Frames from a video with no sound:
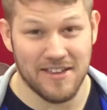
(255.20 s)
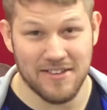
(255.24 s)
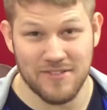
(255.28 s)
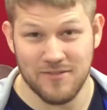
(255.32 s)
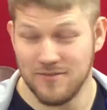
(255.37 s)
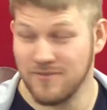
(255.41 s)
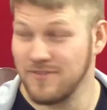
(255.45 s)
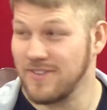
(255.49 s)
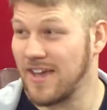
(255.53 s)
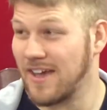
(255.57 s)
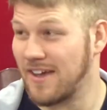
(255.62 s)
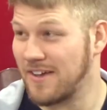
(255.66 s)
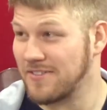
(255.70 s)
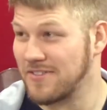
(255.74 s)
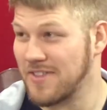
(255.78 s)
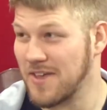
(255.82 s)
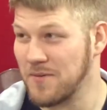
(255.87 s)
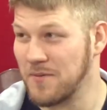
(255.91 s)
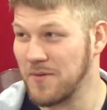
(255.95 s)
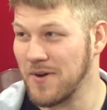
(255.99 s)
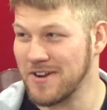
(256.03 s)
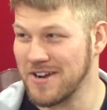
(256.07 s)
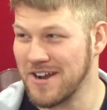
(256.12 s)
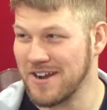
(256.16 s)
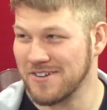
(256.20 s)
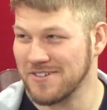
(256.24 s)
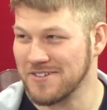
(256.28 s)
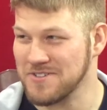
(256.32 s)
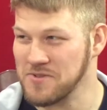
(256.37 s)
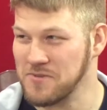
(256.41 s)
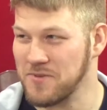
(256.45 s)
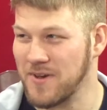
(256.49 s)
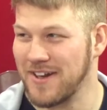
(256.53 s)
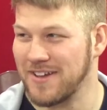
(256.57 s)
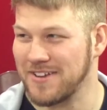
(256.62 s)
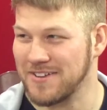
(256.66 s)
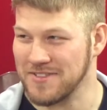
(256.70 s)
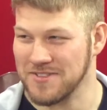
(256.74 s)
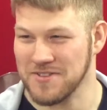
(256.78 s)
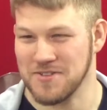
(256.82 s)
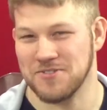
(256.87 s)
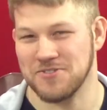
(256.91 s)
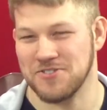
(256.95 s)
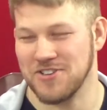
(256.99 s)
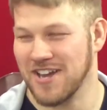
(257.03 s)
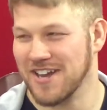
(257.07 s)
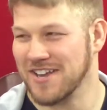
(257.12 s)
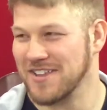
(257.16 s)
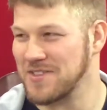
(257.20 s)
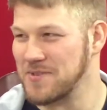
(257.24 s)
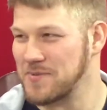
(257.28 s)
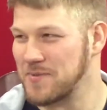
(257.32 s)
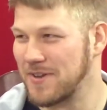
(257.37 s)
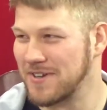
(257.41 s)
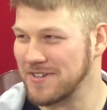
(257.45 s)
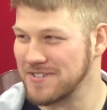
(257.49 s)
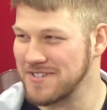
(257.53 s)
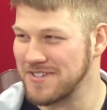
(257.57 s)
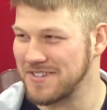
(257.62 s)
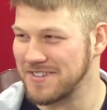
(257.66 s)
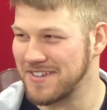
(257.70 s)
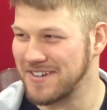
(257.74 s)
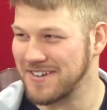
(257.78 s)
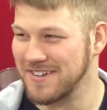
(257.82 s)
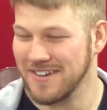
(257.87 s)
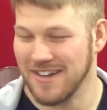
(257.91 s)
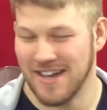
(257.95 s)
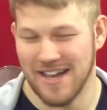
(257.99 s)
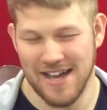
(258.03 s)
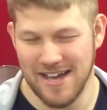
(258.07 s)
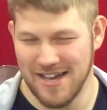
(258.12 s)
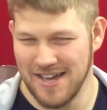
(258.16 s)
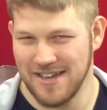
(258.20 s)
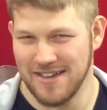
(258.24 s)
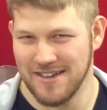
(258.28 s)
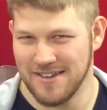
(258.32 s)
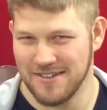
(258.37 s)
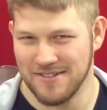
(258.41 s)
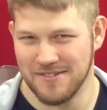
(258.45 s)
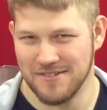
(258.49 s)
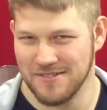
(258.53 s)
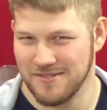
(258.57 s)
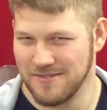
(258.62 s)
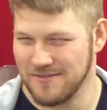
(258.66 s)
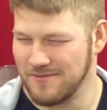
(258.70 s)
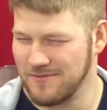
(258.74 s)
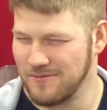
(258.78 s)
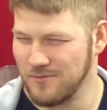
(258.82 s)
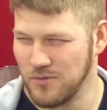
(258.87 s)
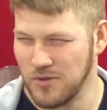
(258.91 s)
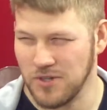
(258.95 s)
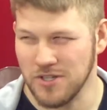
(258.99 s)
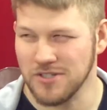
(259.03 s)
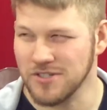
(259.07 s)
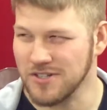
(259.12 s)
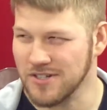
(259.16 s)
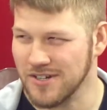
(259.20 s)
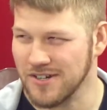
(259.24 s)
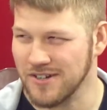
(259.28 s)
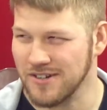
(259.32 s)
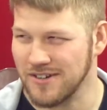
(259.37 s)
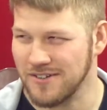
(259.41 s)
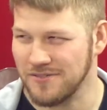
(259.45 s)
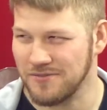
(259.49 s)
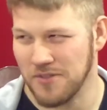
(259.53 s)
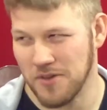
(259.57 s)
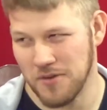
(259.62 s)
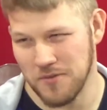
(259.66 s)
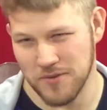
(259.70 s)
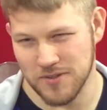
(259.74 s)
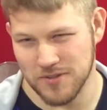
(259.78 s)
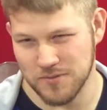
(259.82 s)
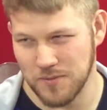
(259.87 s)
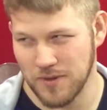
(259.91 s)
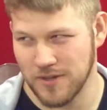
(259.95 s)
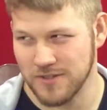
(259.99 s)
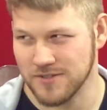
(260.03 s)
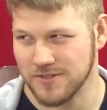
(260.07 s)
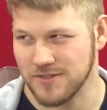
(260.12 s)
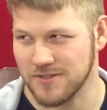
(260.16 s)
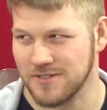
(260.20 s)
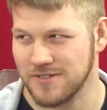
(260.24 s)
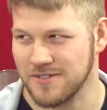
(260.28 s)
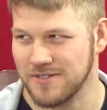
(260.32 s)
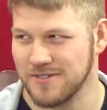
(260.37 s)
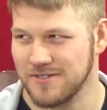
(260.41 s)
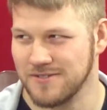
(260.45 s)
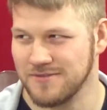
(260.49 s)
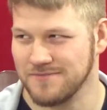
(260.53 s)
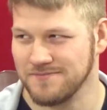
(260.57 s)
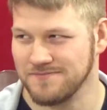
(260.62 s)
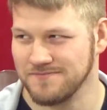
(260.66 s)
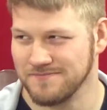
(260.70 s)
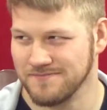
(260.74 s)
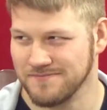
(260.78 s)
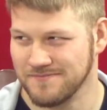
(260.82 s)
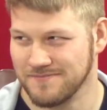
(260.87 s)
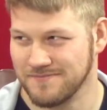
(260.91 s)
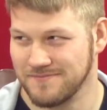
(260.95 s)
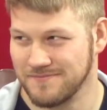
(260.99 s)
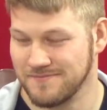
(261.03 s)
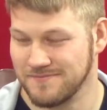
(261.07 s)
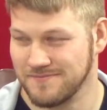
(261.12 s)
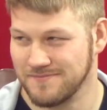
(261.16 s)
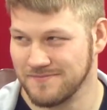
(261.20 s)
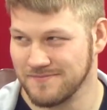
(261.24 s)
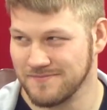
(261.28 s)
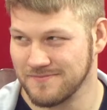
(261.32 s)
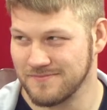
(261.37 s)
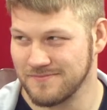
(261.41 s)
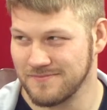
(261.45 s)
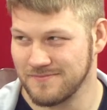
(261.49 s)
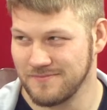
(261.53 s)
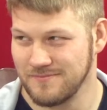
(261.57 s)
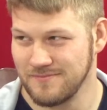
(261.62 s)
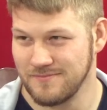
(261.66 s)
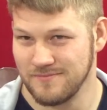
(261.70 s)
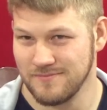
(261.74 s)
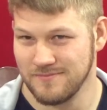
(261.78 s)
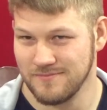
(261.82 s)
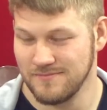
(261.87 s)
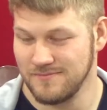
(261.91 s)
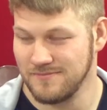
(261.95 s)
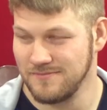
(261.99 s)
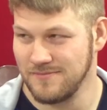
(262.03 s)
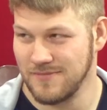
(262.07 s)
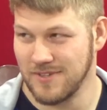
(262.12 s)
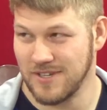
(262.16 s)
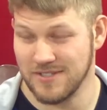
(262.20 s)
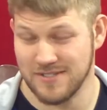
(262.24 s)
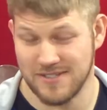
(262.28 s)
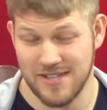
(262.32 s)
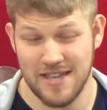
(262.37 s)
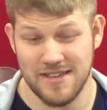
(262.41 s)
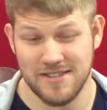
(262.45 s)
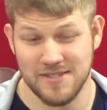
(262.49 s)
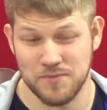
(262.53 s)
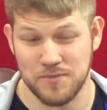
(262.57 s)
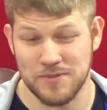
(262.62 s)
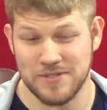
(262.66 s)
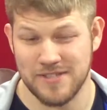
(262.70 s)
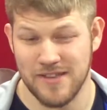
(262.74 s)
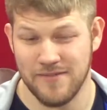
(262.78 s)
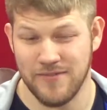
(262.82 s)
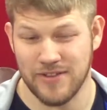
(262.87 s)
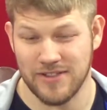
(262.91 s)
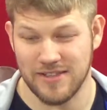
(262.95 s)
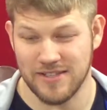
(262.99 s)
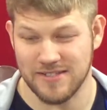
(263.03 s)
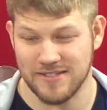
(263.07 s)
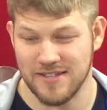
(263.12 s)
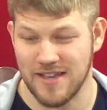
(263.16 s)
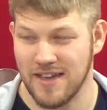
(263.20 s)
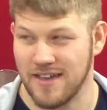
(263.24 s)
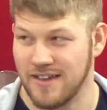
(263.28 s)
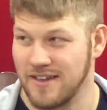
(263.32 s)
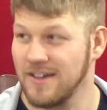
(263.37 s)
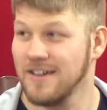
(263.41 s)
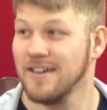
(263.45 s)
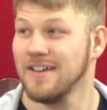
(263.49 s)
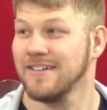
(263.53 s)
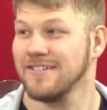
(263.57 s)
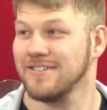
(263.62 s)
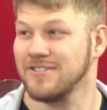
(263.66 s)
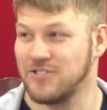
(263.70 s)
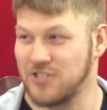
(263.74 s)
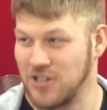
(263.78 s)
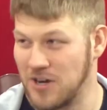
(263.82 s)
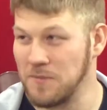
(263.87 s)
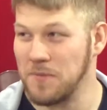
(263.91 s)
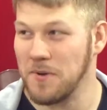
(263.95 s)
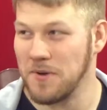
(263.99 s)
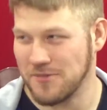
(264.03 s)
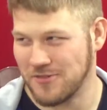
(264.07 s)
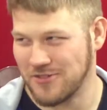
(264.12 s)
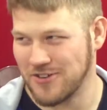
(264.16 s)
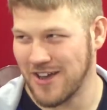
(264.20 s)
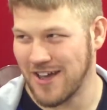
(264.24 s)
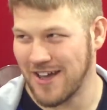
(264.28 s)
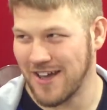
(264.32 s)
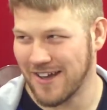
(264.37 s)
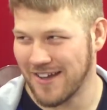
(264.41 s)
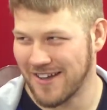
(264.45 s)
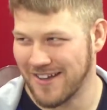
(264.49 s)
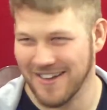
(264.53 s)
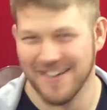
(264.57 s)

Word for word: Yeah, they went out of their way to throw Jack in the Box. Yes. I wonder if they were sponsored. I hope so. Because they specifically say Jumbo Jack.